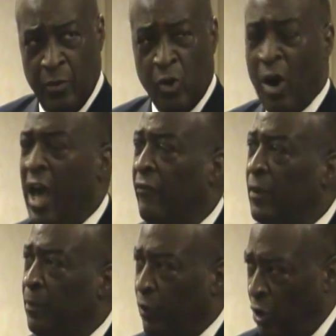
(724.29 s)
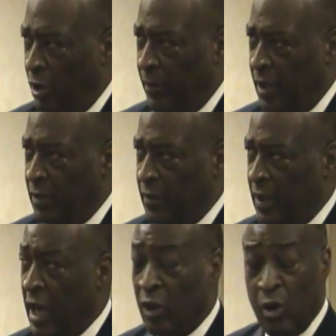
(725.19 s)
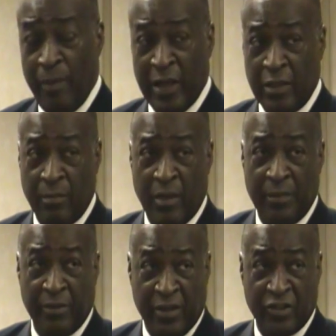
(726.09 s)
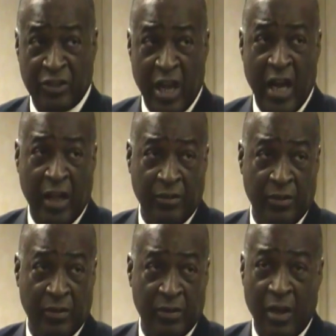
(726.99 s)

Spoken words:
We're going to have employment, and I'll go back to my brother Scott,